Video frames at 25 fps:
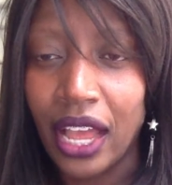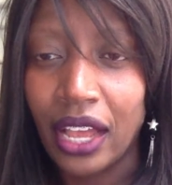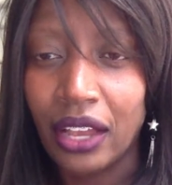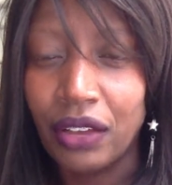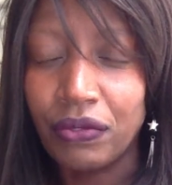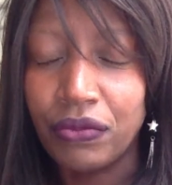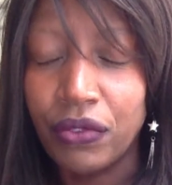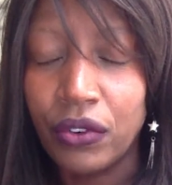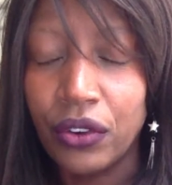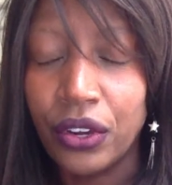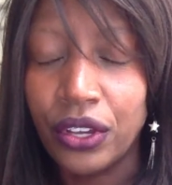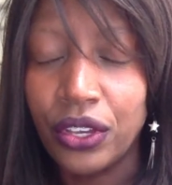
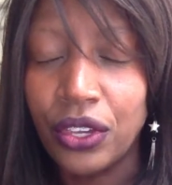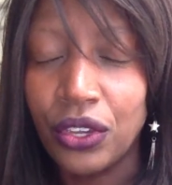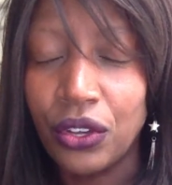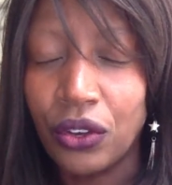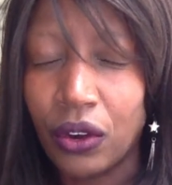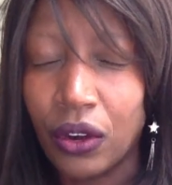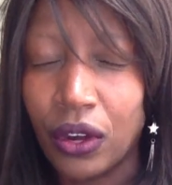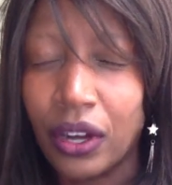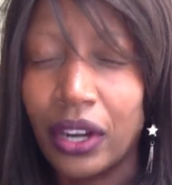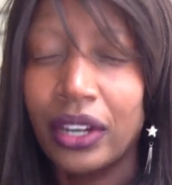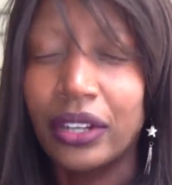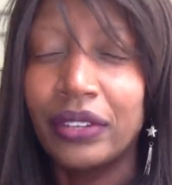for
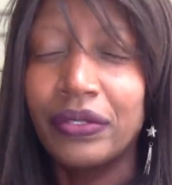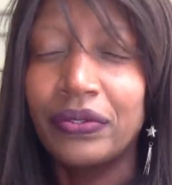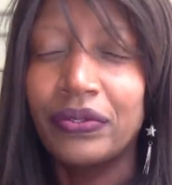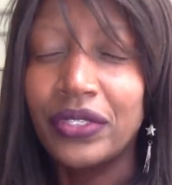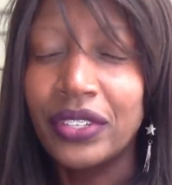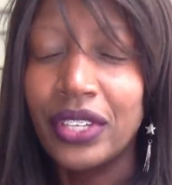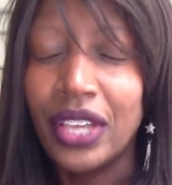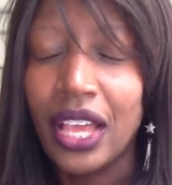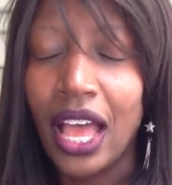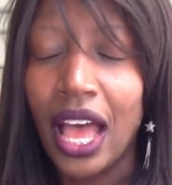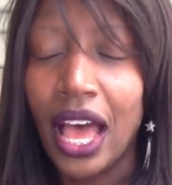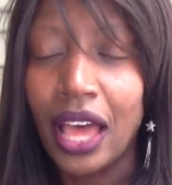your
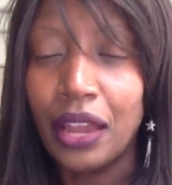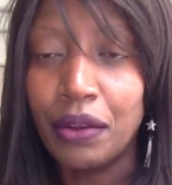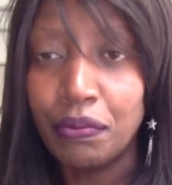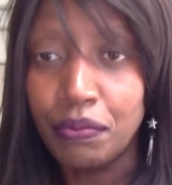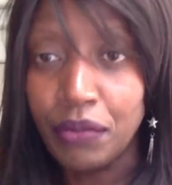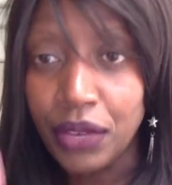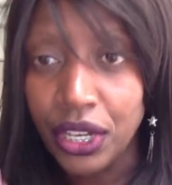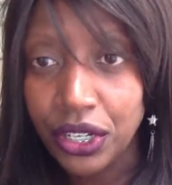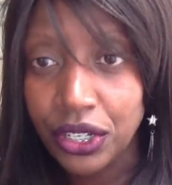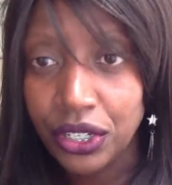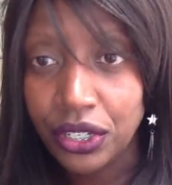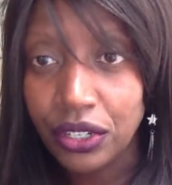
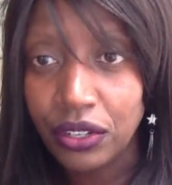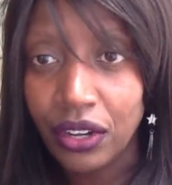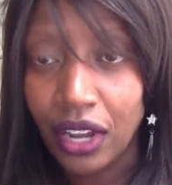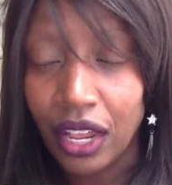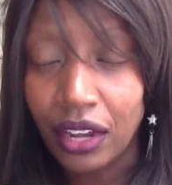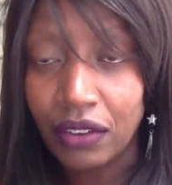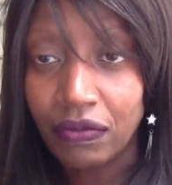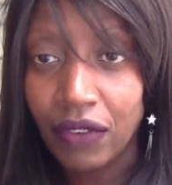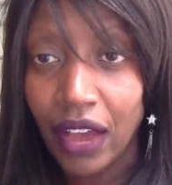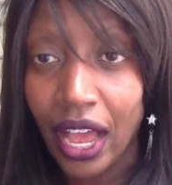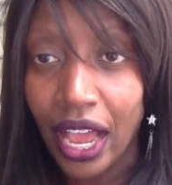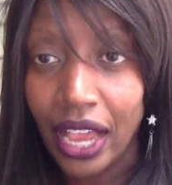admission
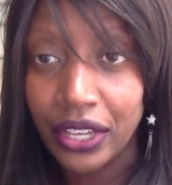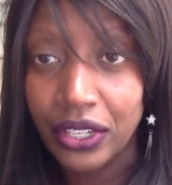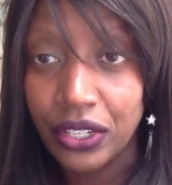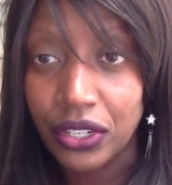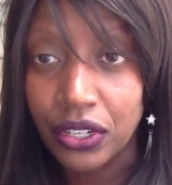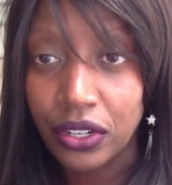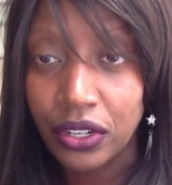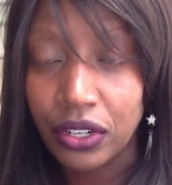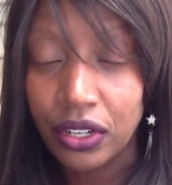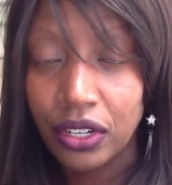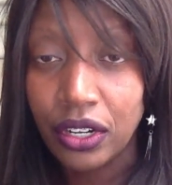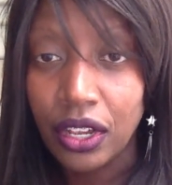
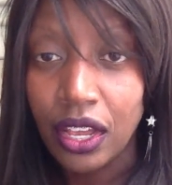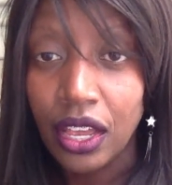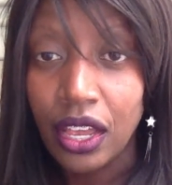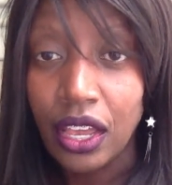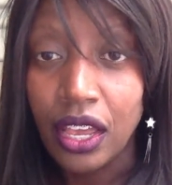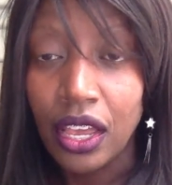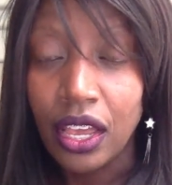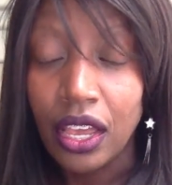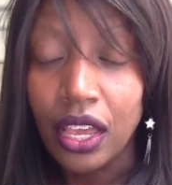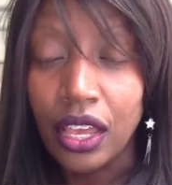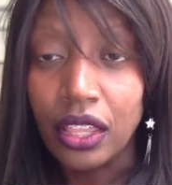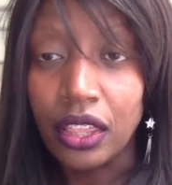advisor,
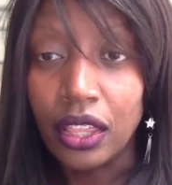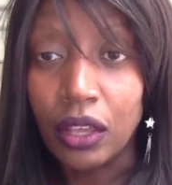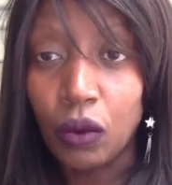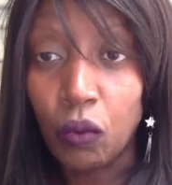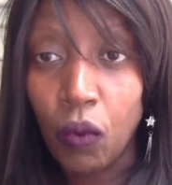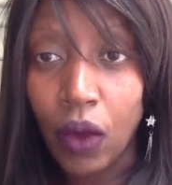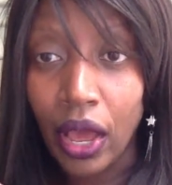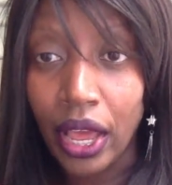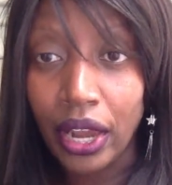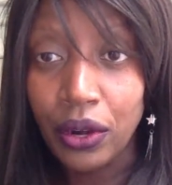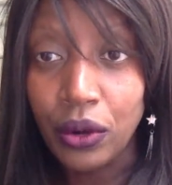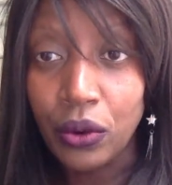the
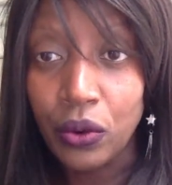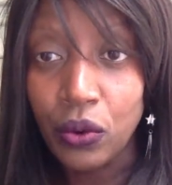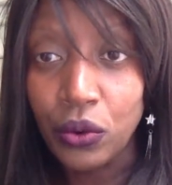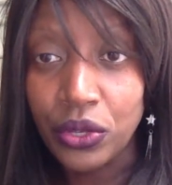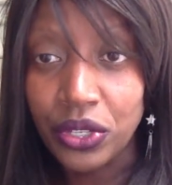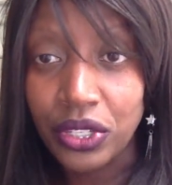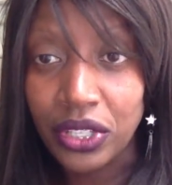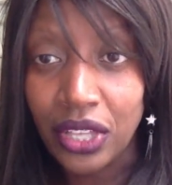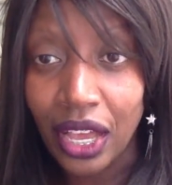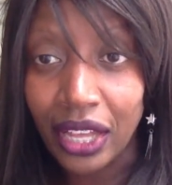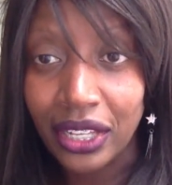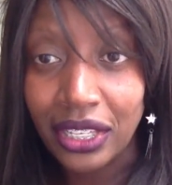one who
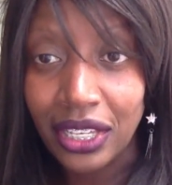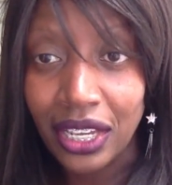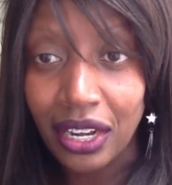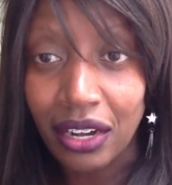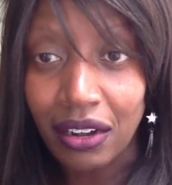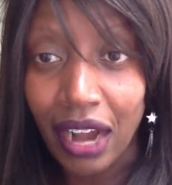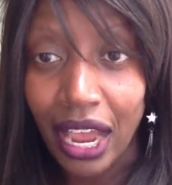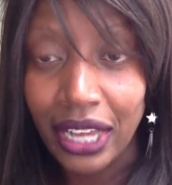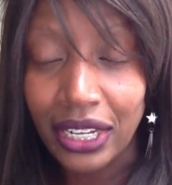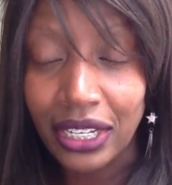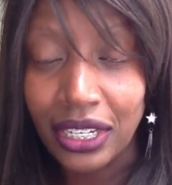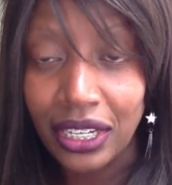started
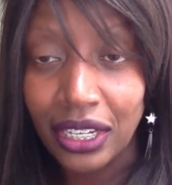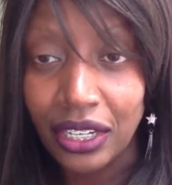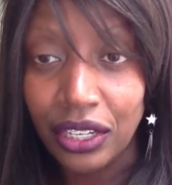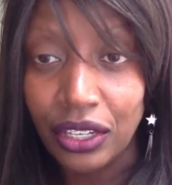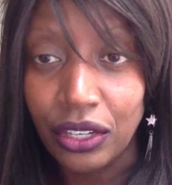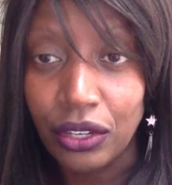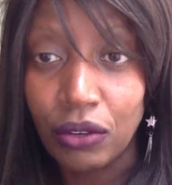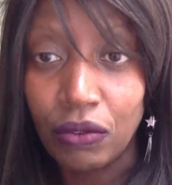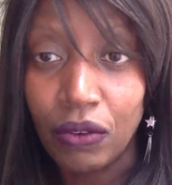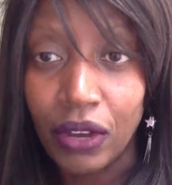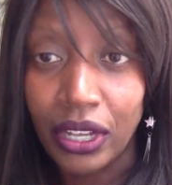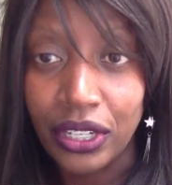writing
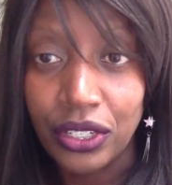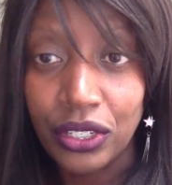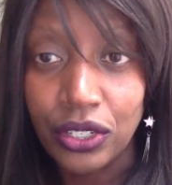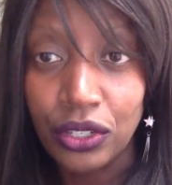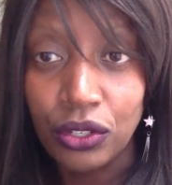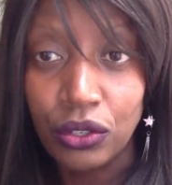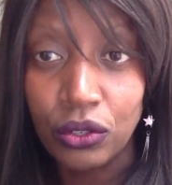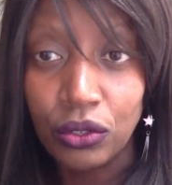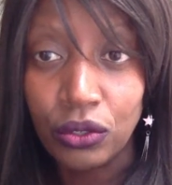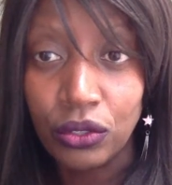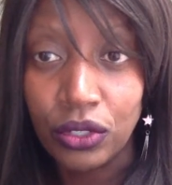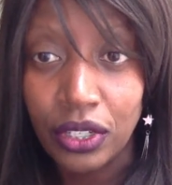you once
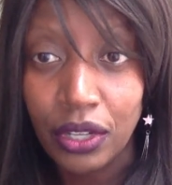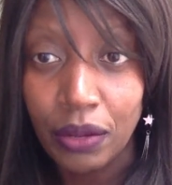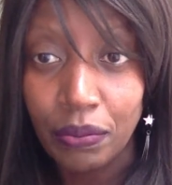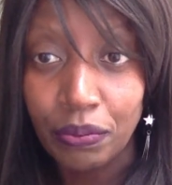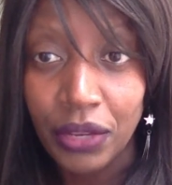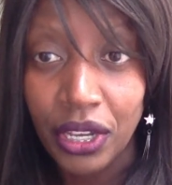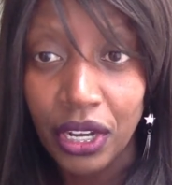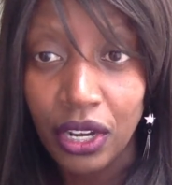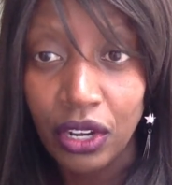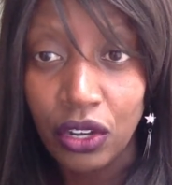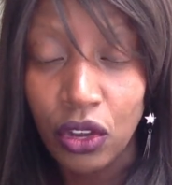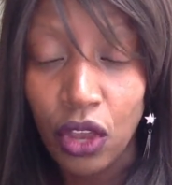you
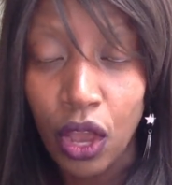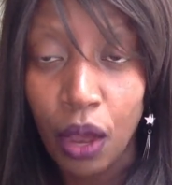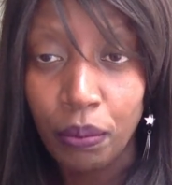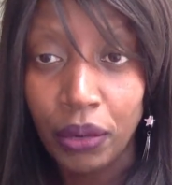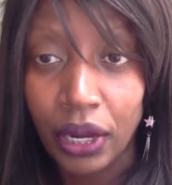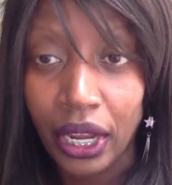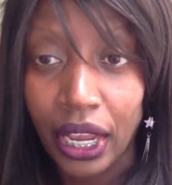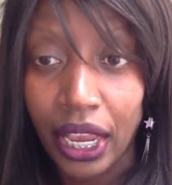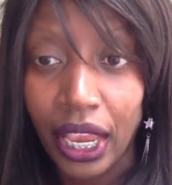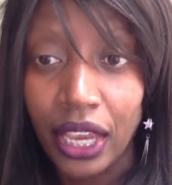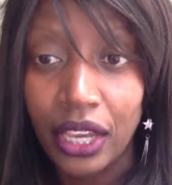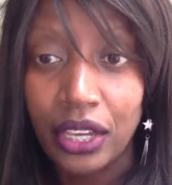submitted your
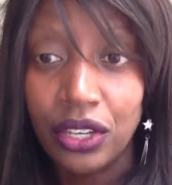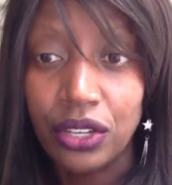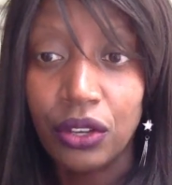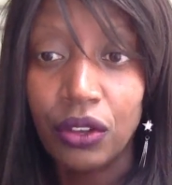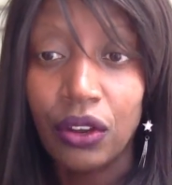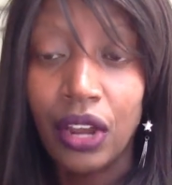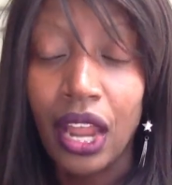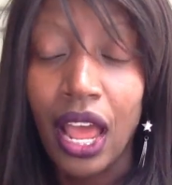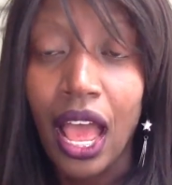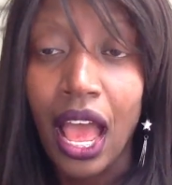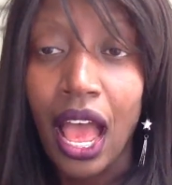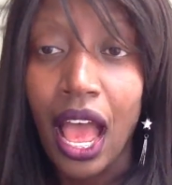
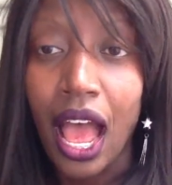application.